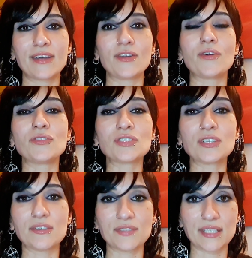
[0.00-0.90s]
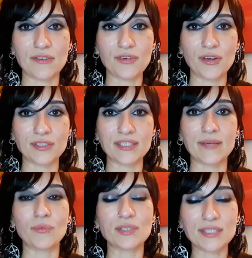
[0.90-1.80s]
notion of
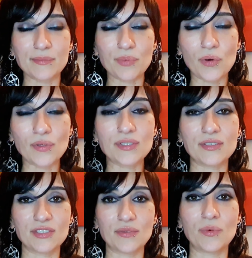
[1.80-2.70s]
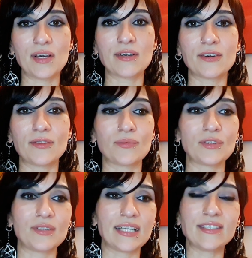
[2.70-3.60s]
self-concept, what's important to work on,
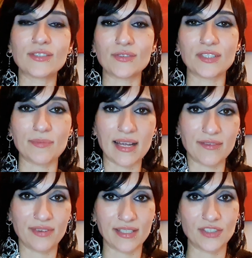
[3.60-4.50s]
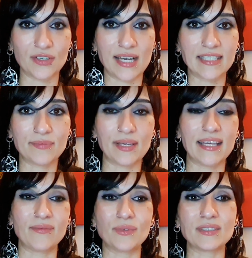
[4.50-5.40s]
what you need to do to manifest your
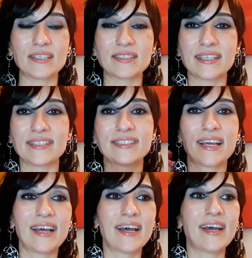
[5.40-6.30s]
SP, and what does this